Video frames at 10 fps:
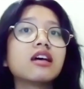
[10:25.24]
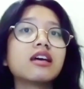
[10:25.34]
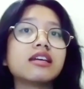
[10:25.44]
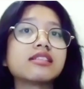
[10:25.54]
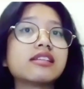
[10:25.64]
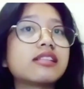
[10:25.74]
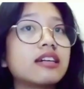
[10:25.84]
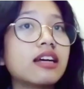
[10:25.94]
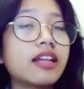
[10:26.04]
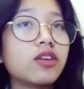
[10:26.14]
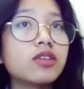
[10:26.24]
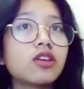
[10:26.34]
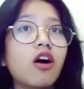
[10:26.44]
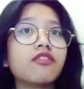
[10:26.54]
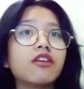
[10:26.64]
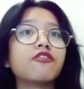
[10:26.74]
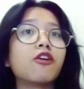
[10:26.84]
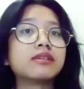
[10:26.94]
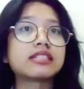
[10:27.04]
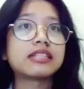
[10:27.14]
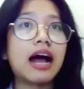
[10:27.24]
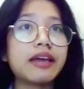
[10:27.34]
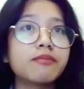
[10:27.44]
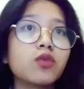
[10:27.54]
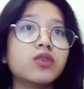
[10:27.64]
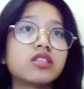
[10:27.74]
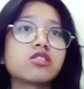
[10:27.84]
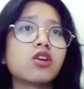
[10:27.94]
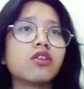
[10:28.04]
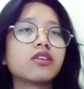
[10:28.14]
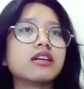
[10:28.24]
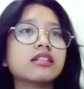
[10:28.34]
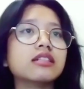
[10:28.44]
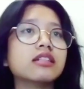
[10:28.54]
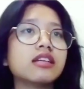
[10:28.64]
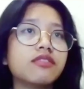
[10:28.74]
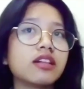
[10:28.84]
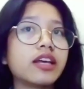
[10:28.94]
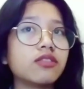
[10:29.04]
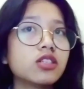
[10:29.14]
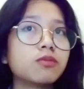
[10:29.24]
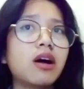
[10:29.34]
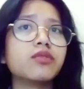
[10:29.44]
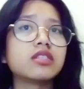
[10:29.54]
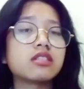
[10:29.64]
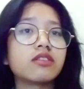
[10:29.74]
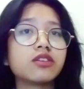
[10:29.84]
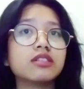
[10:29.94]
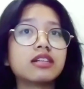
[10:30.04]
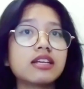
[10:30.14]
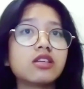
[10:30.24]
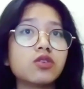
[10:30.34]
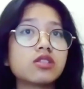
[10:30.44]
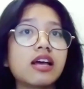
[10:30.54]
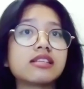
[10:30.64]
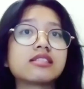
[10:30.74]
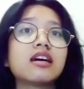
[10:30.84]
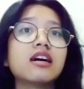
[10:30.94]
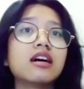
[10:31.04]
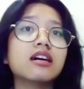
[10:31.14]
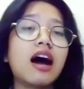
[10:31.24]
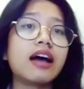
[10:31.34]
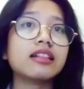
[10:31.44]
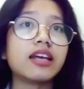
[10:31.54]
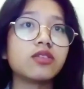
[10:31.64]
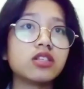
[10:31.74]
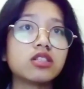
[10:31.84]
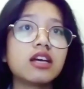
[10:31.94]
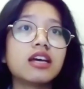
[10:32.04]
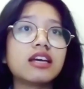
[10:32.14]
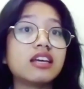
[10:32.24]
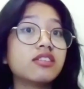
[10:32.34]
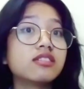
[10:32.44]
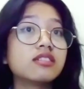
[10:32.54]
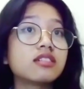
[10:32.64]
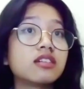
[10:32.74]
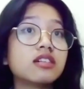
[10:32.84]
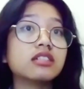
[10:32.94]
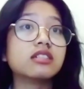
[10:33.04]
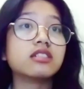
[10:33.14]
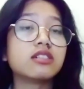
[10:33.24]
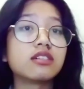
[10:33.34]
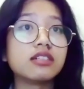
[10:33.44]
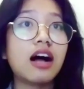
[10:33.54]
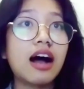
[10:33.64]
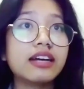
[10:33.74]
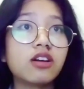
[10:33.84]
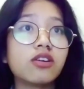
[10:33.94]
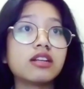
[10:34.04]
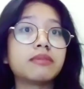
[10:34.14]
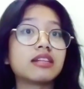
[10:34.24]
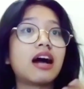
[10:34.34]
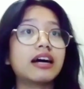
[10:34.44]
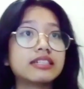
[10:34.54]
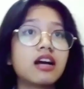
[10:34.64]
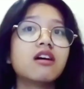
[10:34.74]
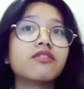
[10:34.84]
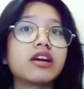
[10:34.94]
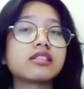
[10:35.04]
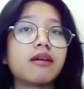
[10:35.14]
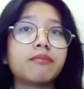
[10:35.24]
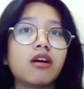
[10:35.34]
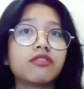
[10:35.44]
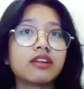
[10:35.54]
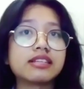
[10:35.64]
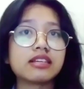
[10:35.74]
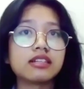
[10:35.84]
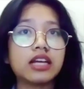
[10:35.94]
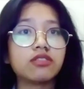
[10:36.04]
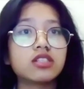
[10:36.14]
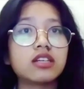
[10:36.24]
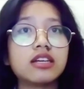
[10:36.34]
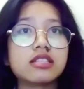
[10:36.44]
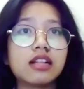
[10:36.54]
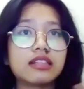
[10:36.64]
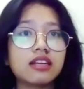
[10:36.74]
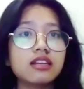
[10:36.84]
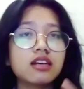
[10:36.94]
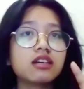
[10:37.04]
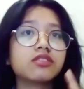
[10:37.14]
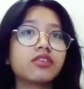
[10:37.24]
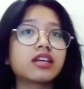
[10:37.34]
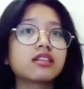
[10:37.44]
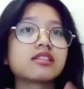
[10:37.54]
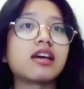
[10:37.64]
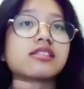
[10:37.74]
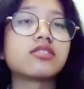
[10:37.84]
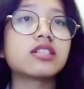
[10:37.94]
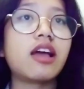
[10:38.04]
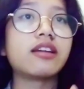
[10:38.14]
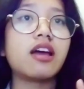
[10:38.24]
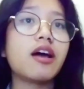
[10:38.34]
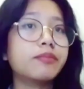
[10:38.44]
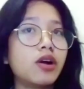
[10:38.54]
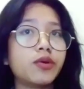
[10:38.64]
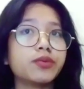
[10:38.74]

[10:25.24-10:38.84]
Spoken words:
is a standard language of a former time, which is no longer a living language, but which is regularly used as a height language, either general height or limited height. For example of classical language is Latin, Greek, Sanskrit, and Hebrew.